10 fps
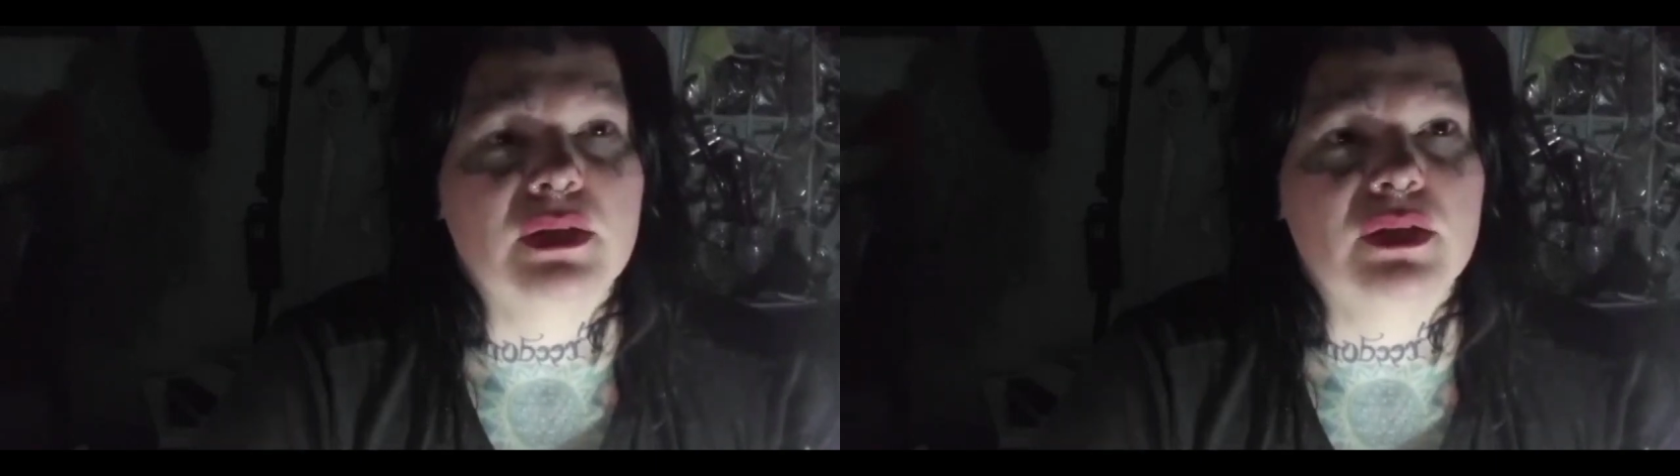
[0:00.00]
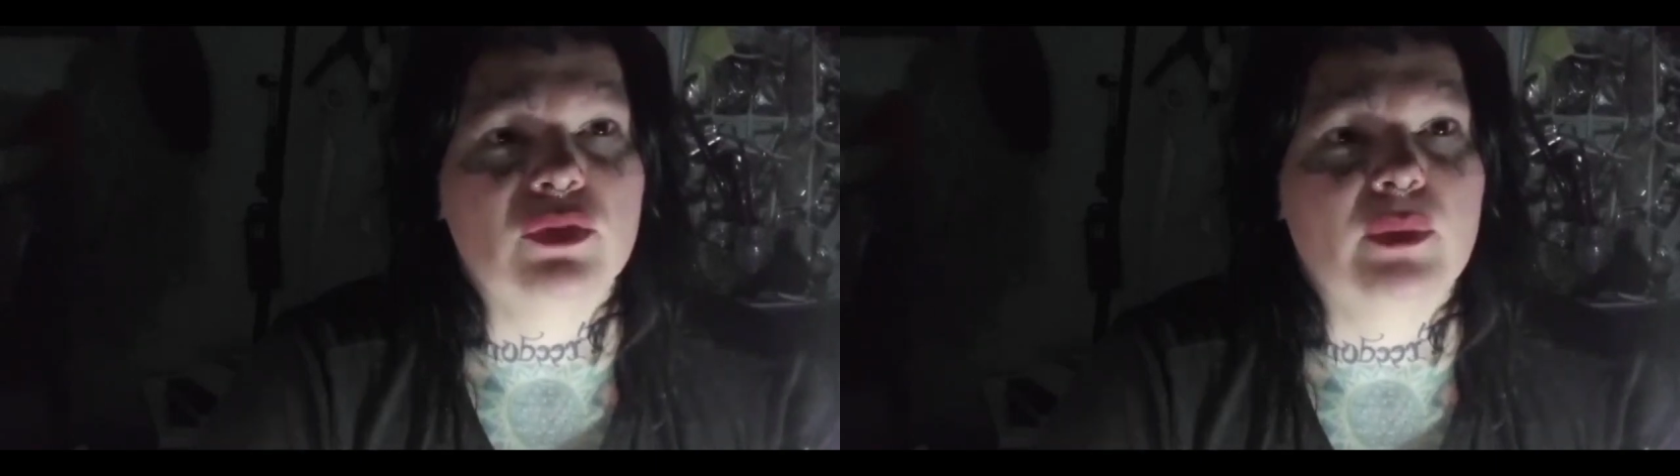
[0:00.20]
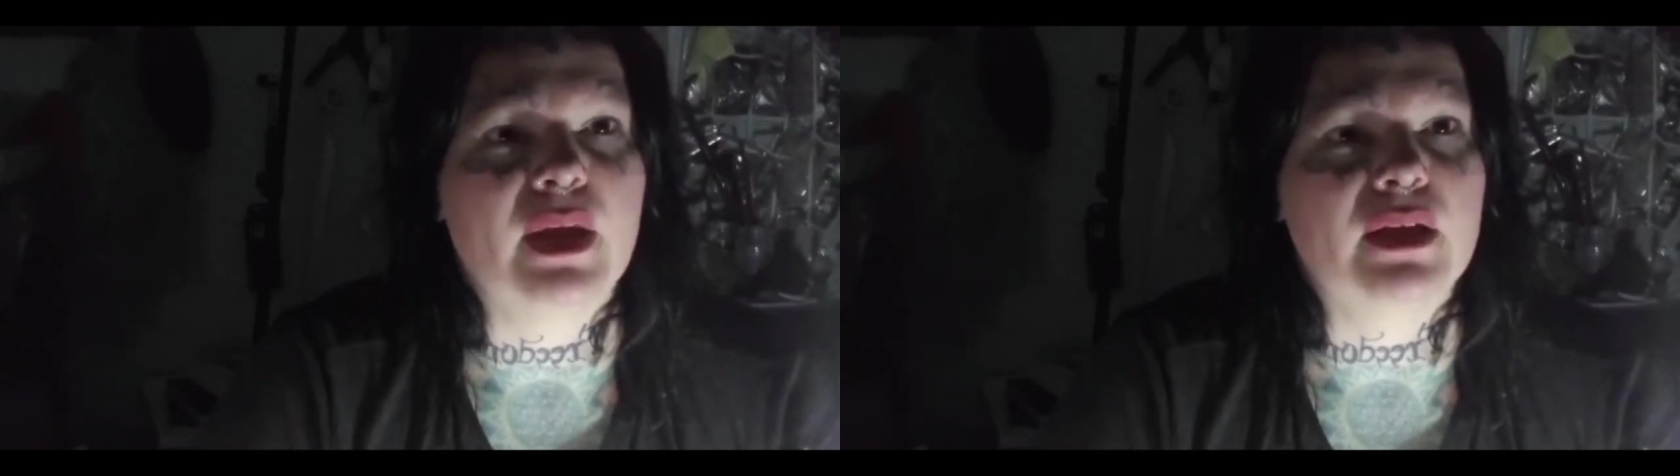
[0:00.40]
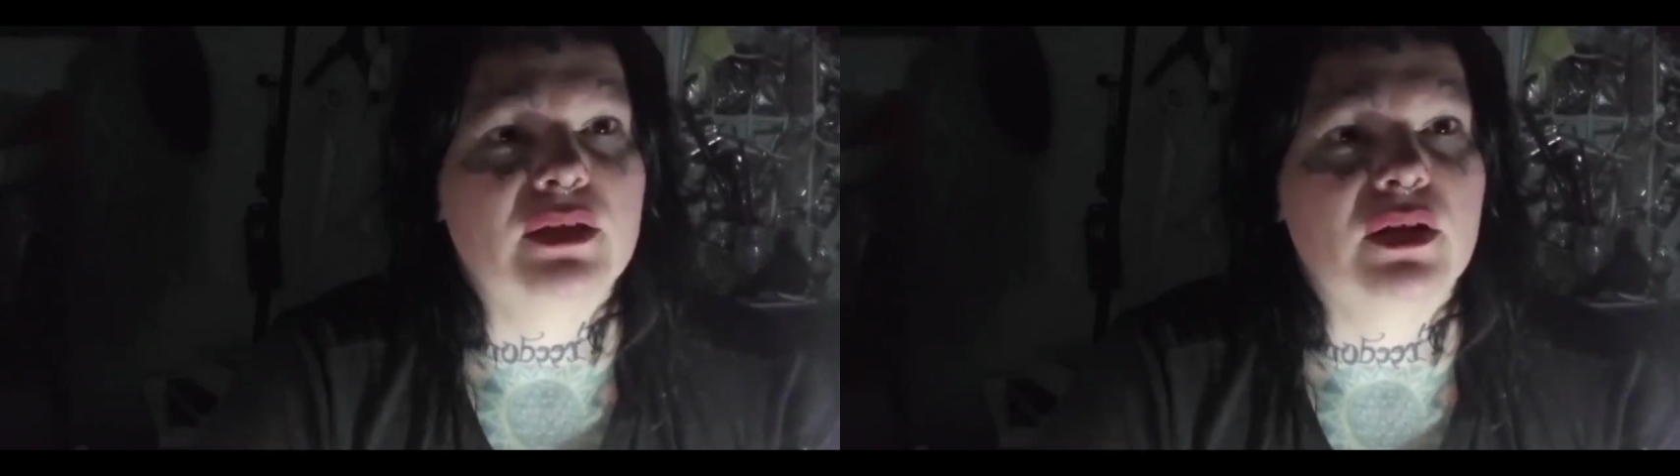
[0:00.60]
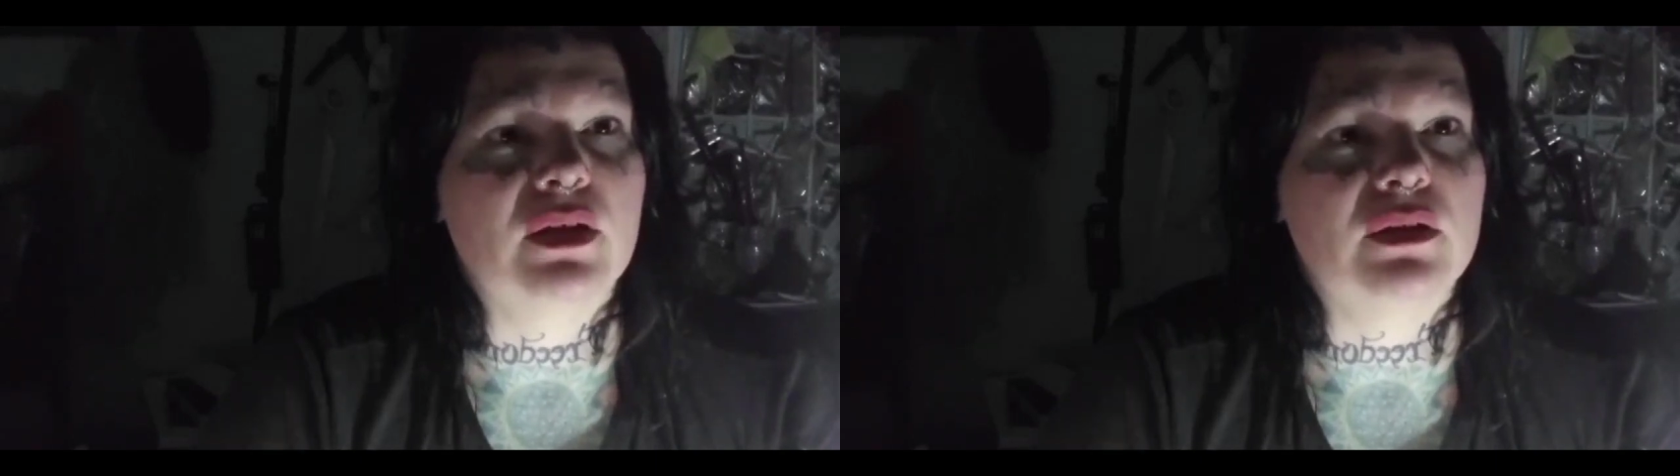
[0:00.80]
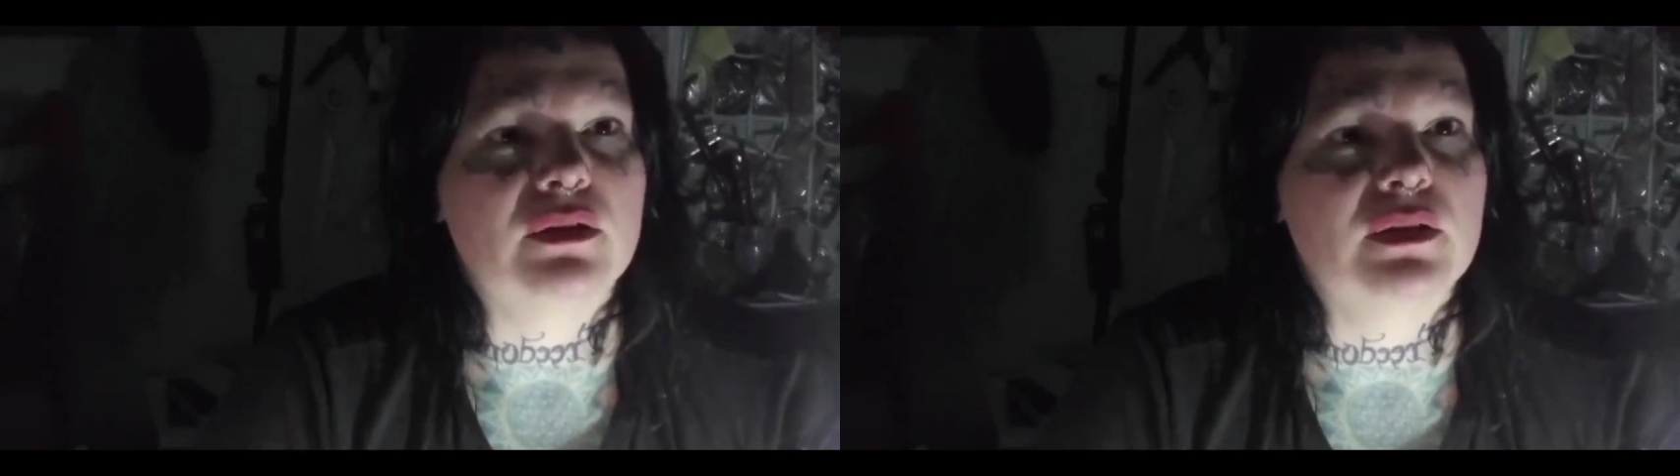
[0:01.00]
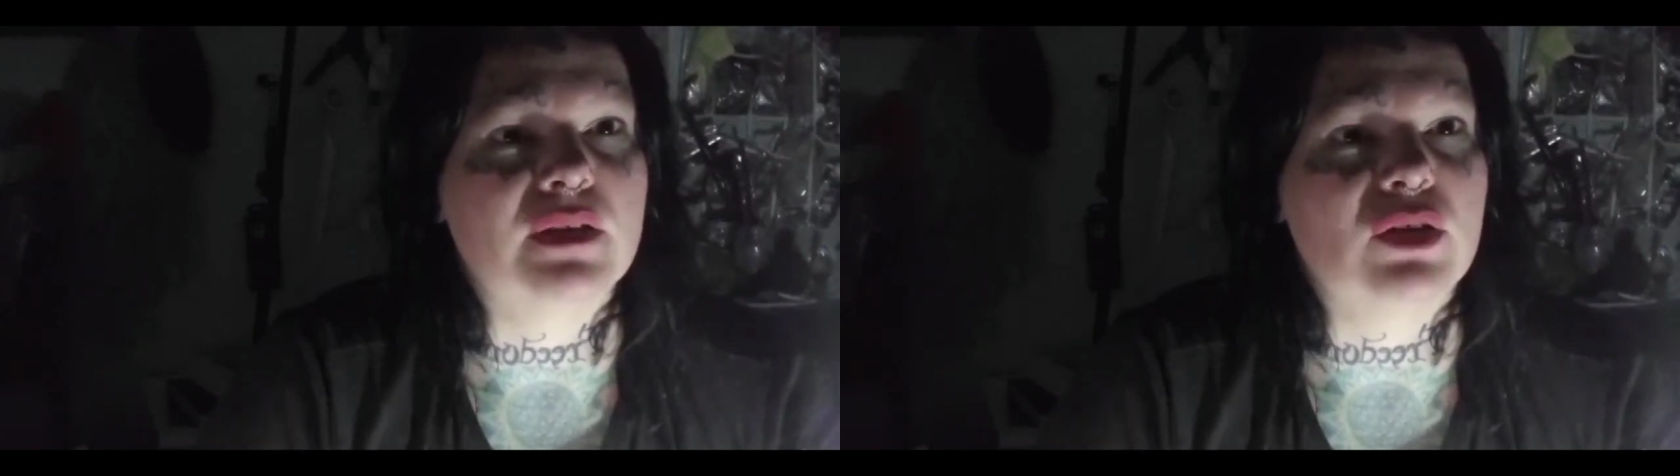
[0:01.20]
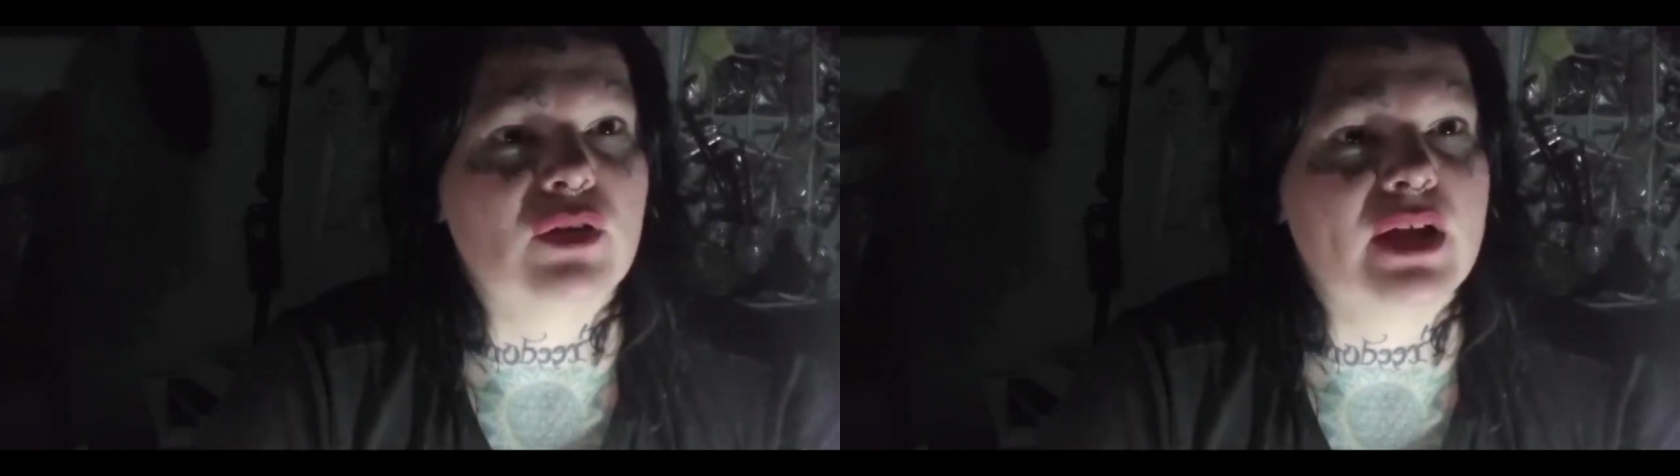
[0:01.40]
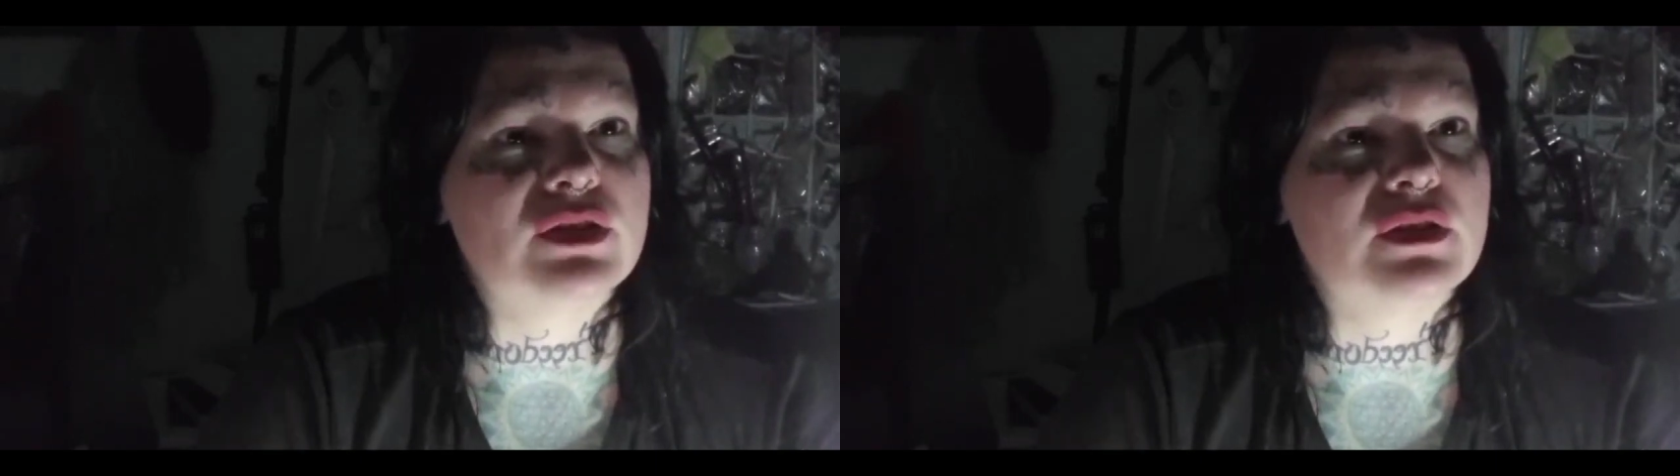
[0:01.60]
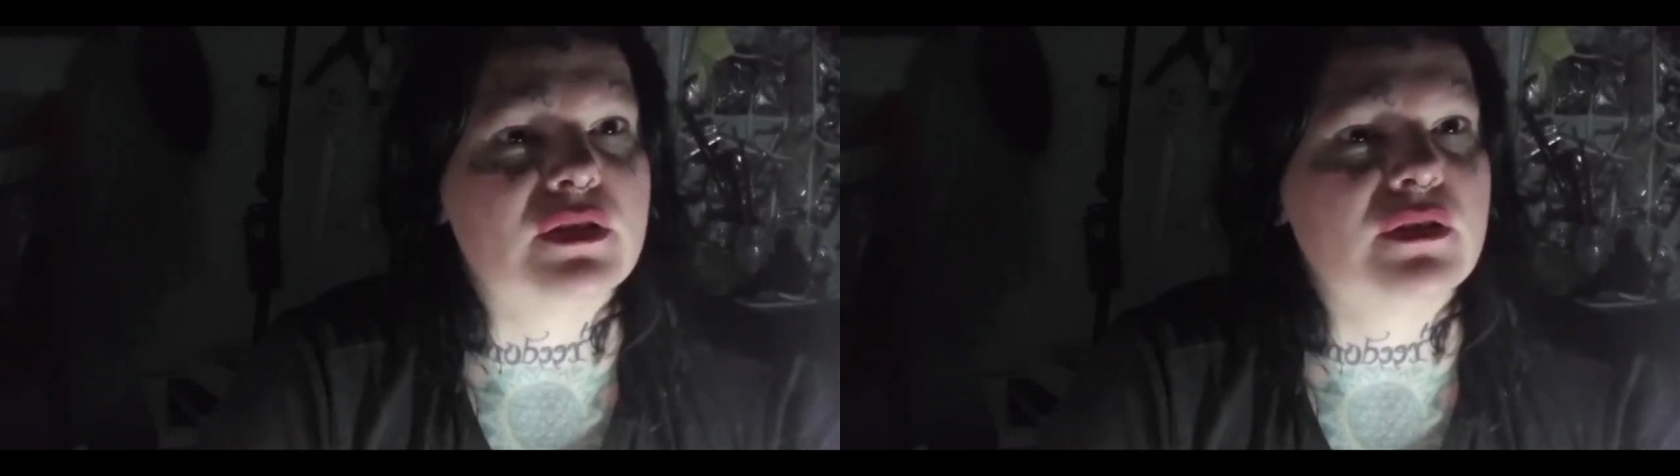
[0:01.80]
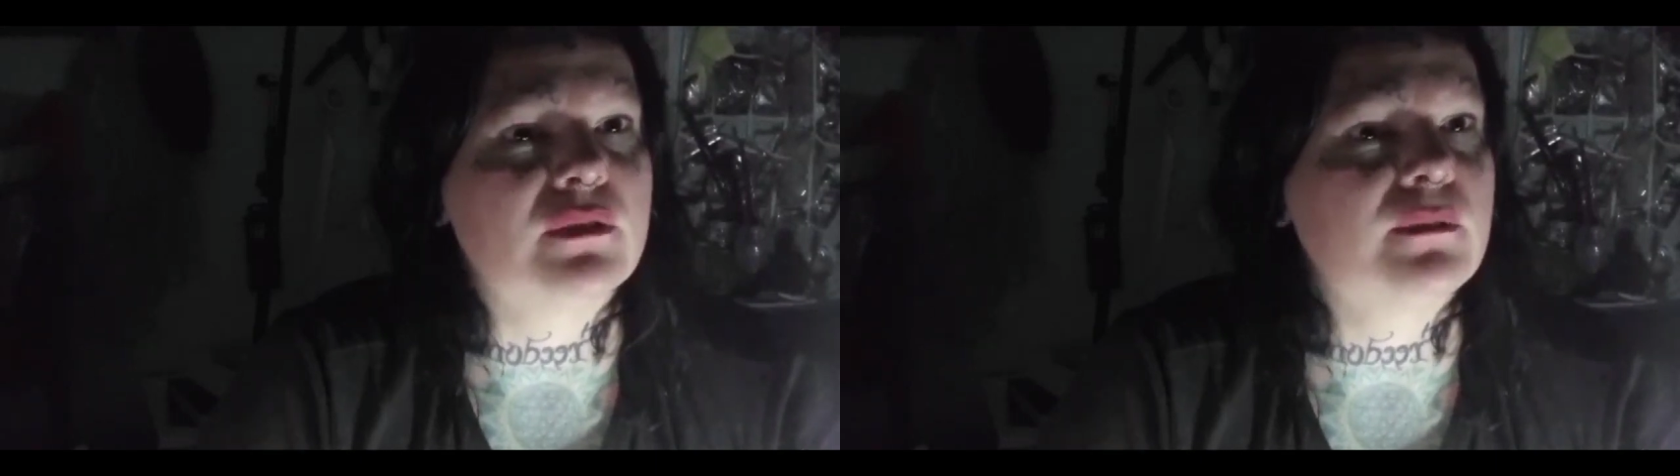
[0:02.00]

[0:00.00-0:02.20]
in their backyard, and they crashed there.